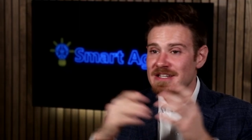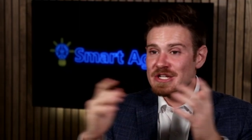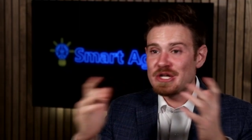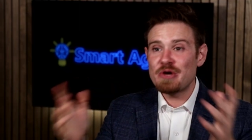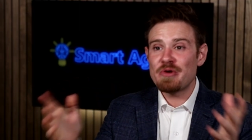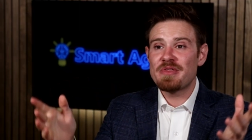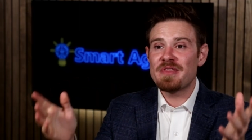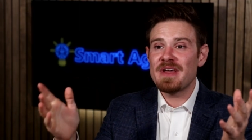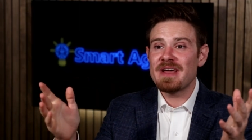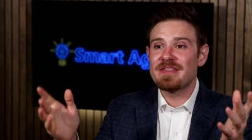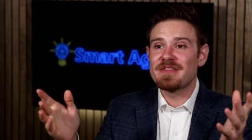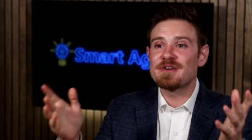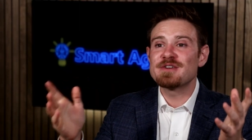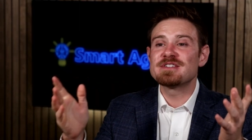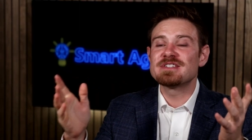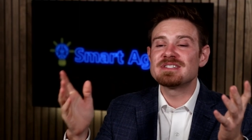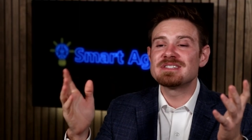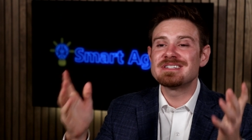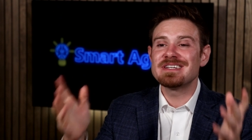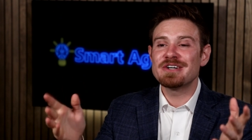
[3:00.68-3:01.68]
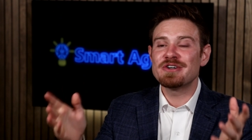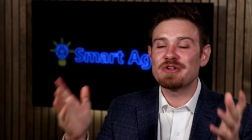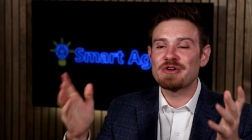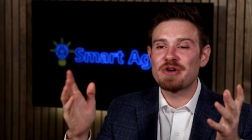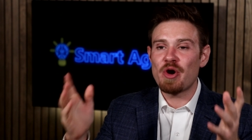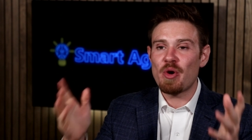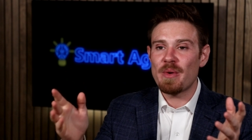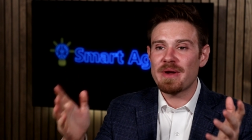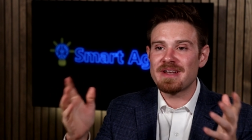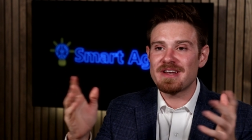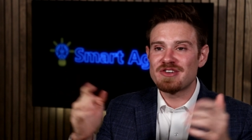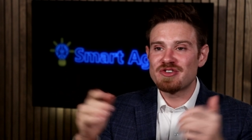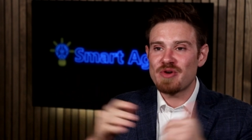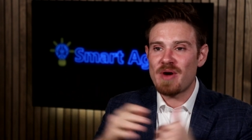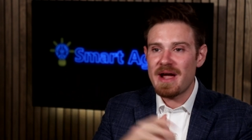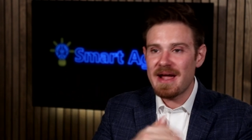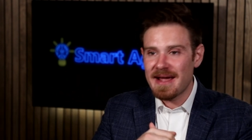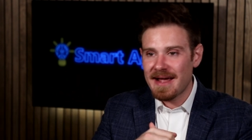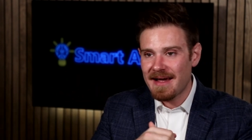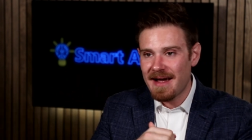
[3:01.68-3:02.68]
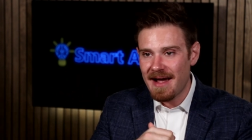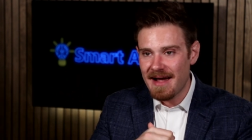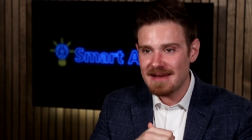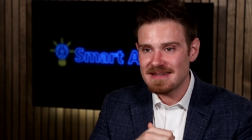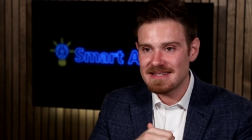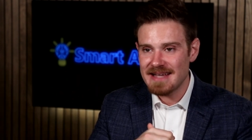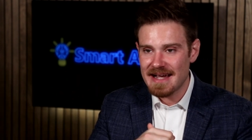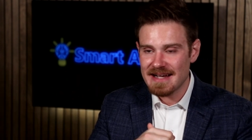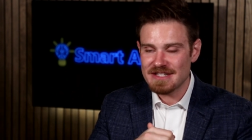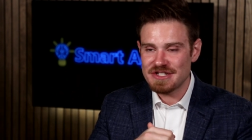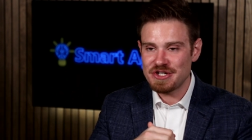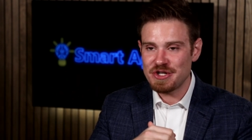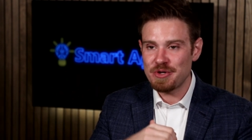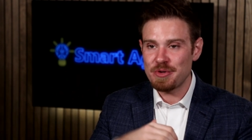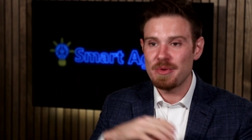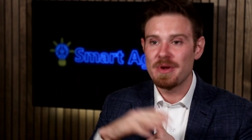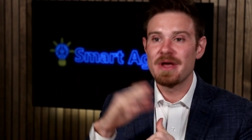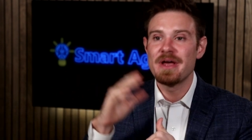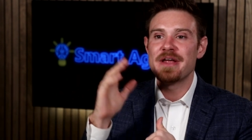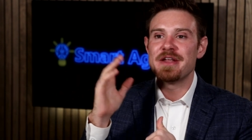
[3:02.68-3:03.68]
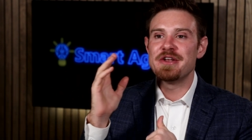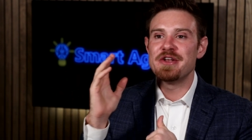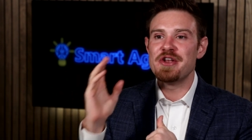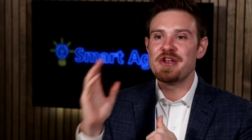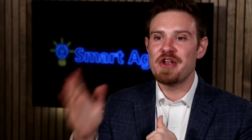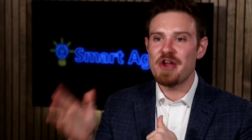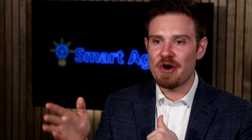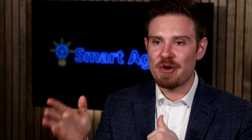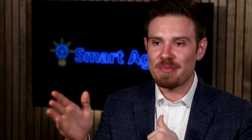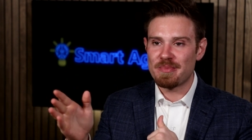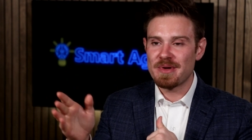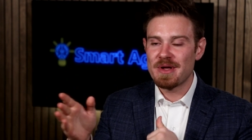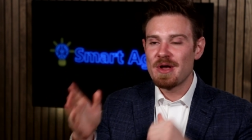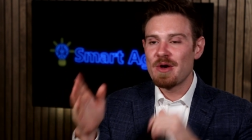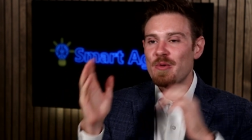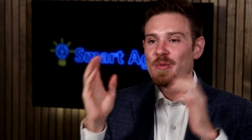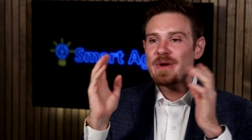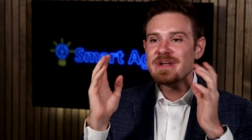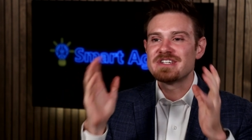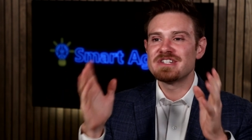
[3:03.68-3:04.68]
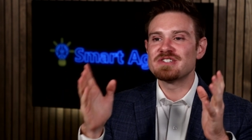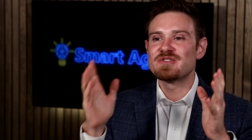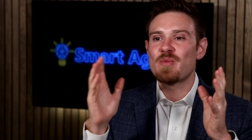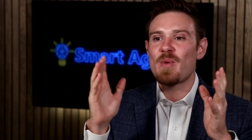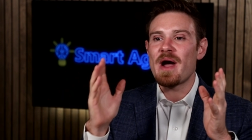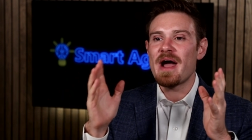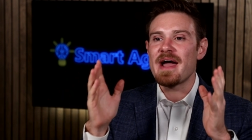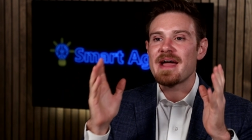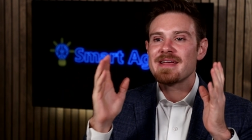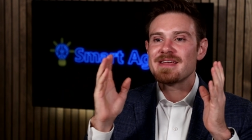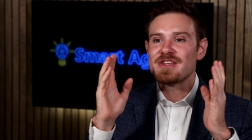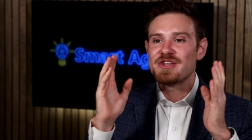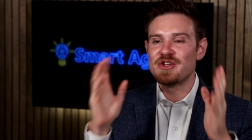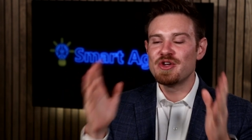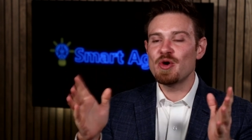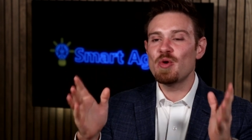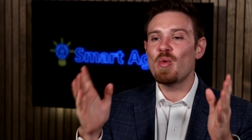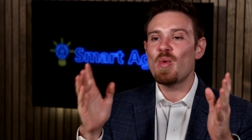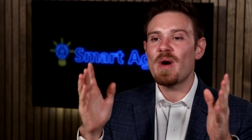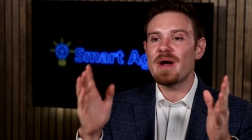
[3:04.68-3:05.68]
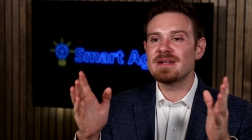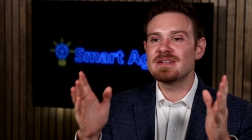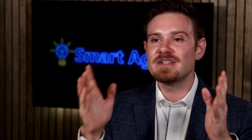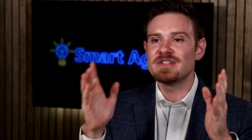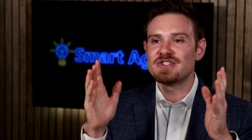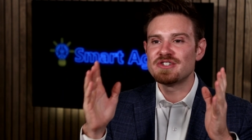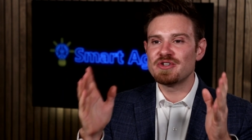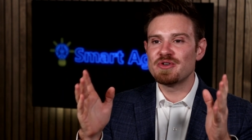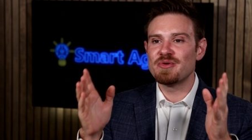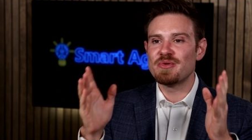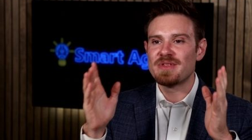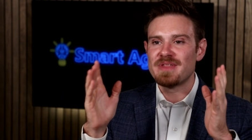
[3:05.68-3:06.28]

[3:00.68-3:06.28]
Do you think they're still going to try and contact you? Nope, which is why you want to do